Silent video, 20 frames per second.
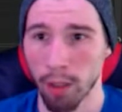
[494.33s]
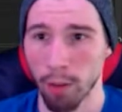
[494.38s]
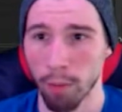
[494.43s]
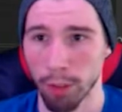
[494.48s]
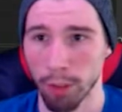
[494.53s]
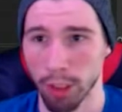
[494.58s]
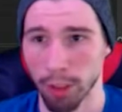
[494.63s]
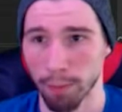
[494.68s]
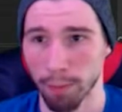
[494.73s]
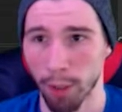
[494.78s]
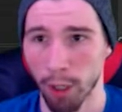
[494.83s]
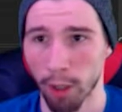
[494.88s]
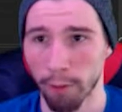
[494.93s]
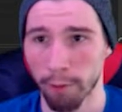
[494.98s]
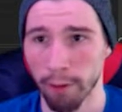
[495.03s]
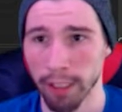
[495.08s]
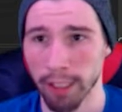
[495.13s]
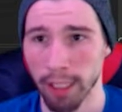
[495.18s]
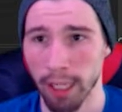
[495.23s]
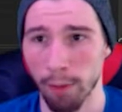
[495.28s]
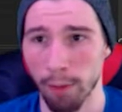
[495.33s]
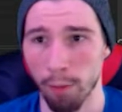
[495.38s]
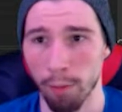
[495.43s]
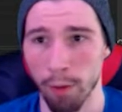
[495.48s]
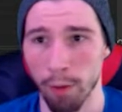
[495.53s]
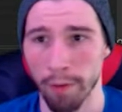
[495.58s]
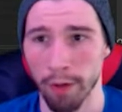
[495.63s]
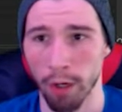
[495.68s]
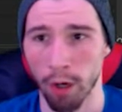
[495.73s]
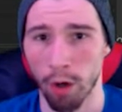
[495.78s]
which is perfect, and we'll
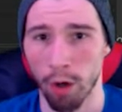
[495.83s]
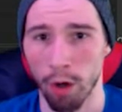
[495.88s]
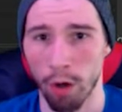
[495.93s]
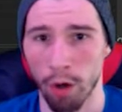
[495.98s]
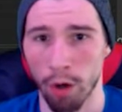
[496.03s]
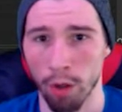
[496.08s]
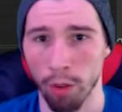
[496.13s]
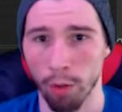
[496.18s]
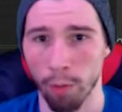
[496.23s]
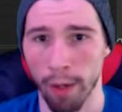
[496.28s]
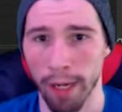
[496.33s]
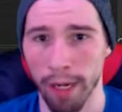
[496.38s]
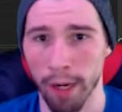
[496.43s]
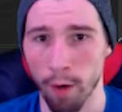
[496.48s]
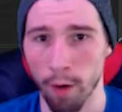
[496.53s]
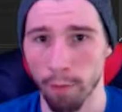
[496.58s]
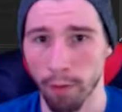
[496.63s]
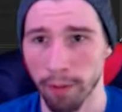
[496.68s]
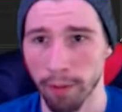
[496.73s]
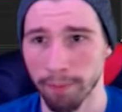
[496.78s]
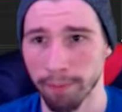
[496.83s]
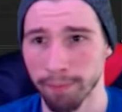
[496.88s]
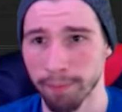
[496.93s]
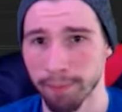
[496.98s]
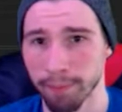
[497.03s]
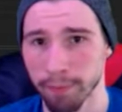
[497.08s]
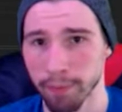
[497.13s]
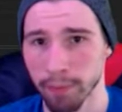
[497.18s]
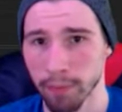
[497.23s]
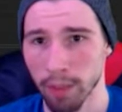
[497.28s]
move it all the way over.
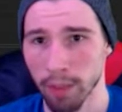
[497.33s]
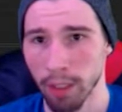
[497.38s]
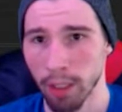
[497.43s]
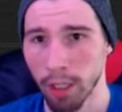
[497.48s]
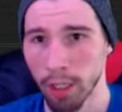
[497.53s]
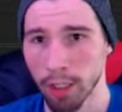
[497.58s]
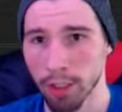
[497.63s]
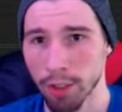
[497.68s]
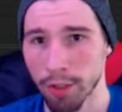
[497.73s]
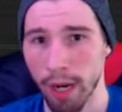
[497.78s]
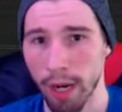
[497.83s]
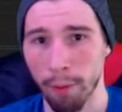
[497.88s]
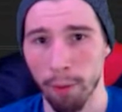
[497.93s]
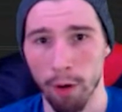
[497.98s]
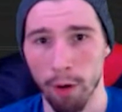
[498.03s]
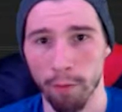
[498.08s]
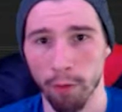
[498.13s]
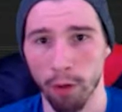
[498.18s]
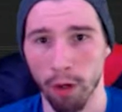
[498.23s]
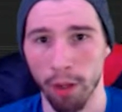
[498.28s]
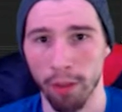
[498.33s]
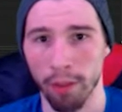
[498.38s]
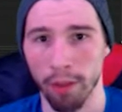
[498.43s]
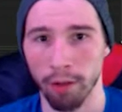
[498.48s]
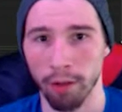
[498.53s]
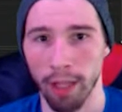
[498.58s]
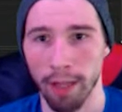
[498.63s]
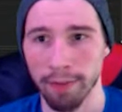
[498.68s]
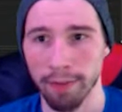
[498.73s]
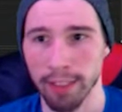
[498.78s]
So now we're over on the
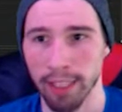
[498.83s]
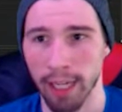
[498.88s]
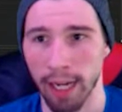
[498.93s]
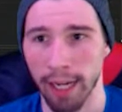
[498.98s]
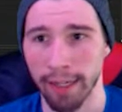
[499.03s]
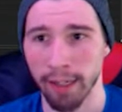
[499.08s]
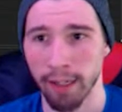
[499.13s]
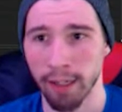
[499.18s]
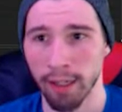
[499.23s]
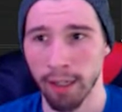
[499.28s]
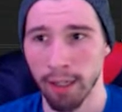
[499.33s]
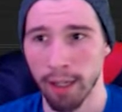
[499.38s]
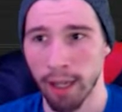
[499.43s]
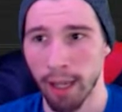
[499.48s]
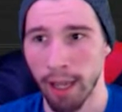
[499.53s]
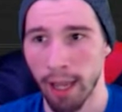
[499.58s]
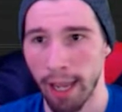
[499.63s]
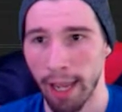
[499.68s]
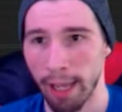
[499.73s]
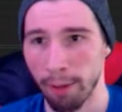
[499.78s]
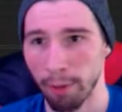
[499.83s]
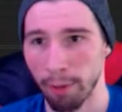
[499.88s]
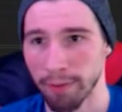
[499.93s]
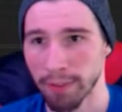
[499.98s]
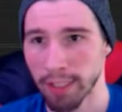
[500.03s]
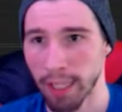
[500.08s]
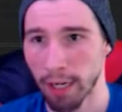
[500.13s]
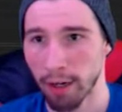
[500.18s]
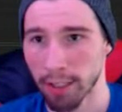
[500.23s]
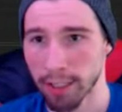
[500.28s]
left side, and we've
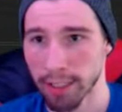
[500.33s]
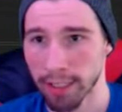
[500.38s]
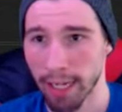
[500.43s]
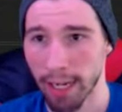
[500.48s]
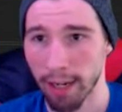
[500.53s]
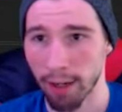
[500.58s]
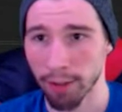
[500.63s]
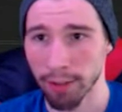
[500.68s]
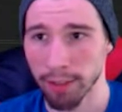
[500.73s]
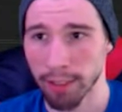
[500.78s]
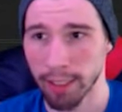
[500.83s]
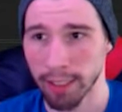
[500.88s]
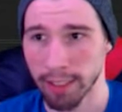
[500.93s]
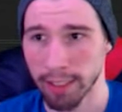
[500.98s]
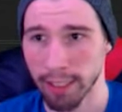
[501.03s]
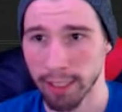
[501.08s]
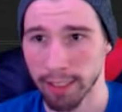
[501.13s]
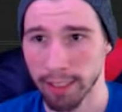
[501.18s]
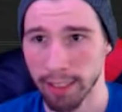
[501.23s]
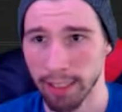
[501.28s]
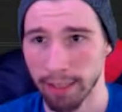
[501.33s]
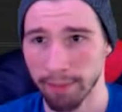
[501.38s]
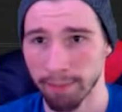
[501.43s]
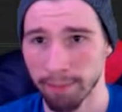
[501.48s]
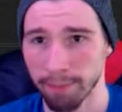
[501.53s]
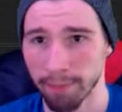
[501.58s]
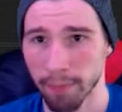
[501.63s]
set our scale to 60.